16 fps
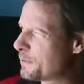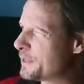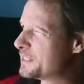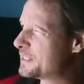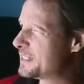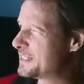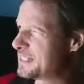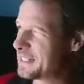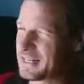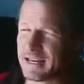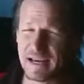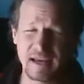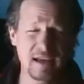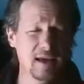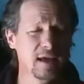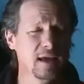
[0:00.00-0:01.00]
breezy
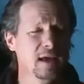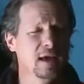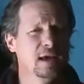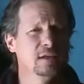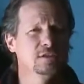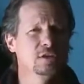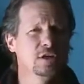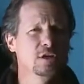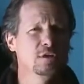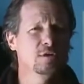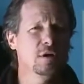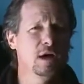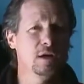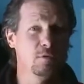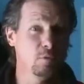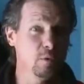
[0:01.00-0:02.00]
today. So
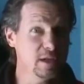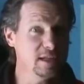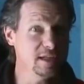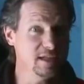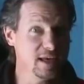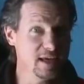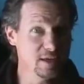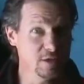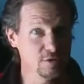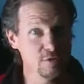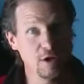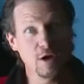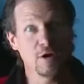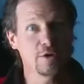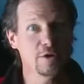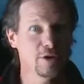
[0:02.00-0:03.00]
on a windy day, you
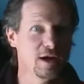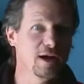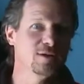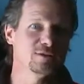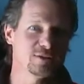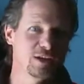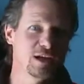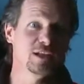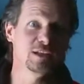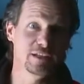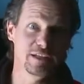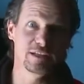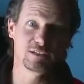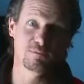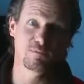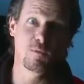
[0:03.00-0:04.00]
know your house
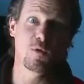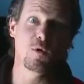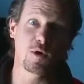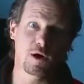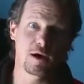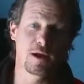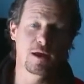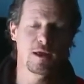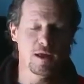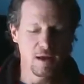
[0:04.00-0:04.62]
leaks more,